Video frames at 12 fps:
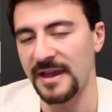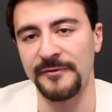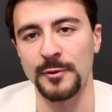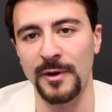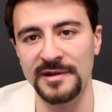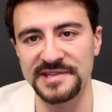
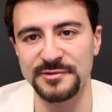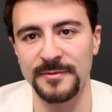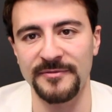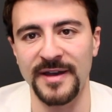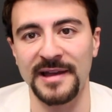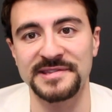If you want to
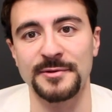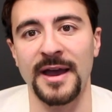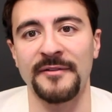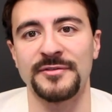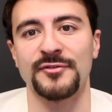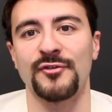swim fast, you
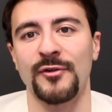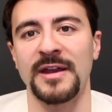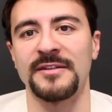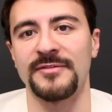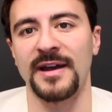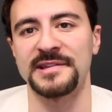have to
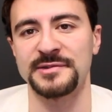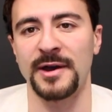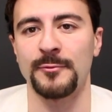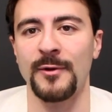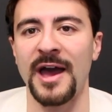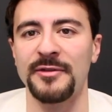train fast. So
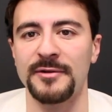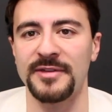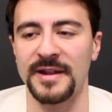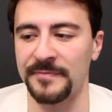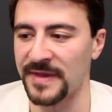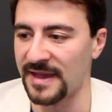I'd rather
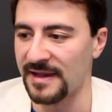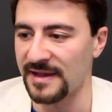than